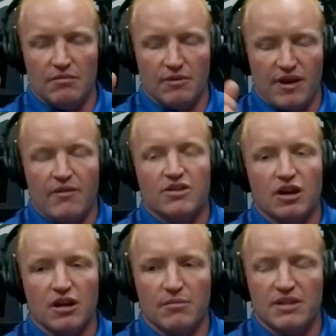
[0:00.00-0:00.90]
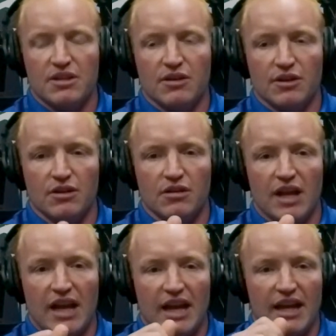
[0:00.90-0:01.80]
fire retardant material
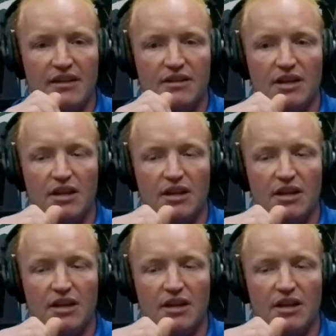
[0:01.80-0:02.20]
and